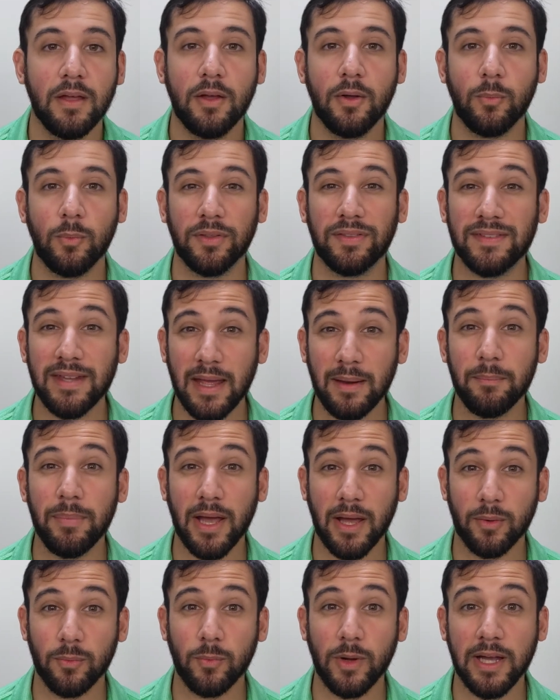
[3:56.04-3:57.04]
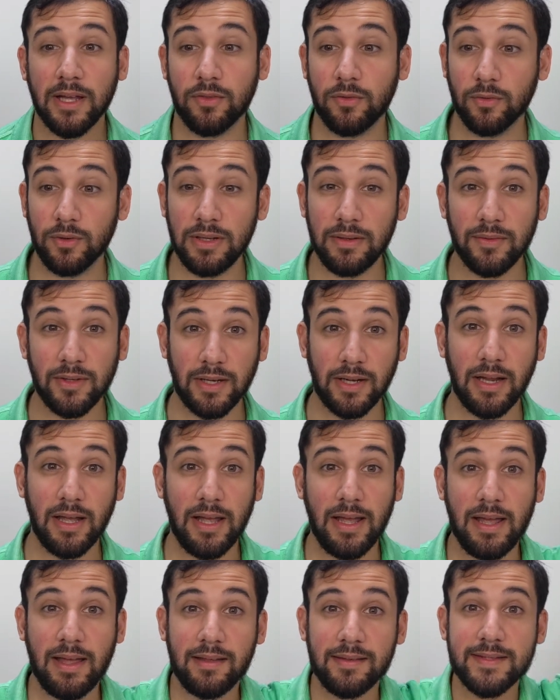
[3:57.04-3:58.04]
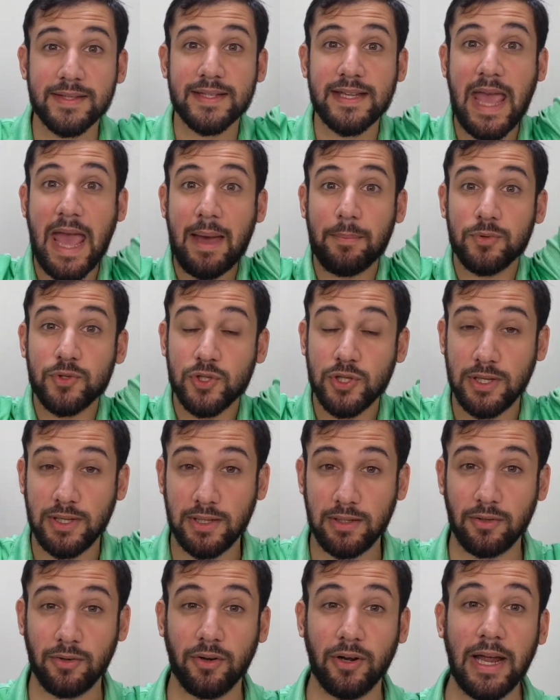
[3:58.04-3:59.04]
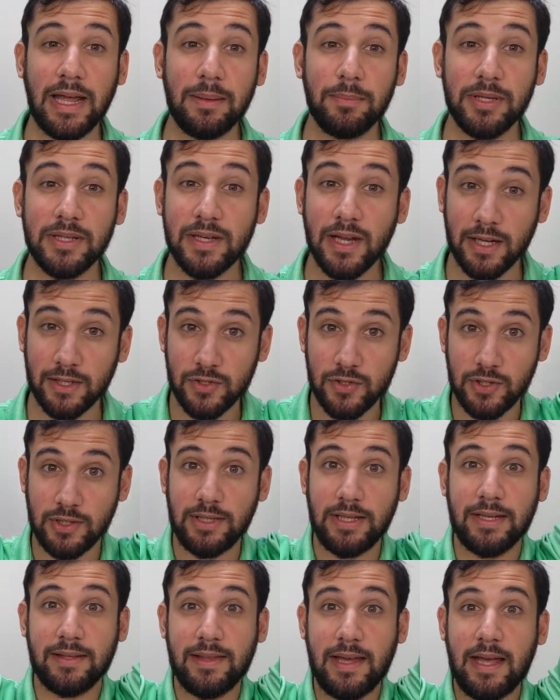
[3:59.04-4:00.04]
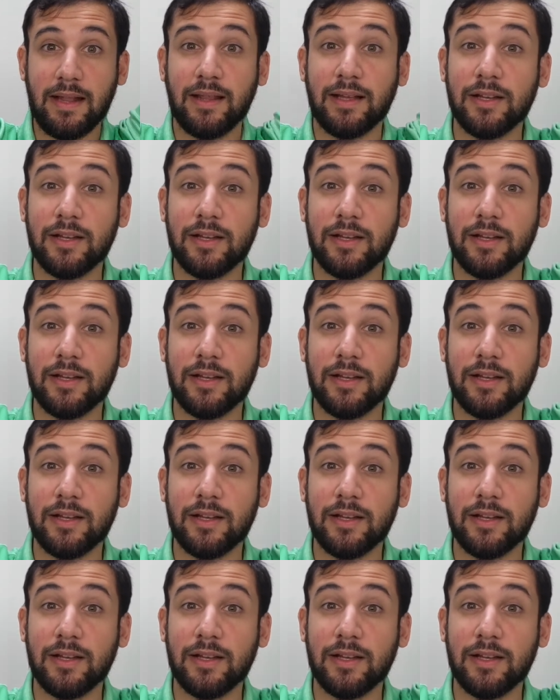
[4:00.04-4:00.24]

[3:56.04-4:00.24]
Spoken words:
10-pound weights, or even scaption or abduction like that, like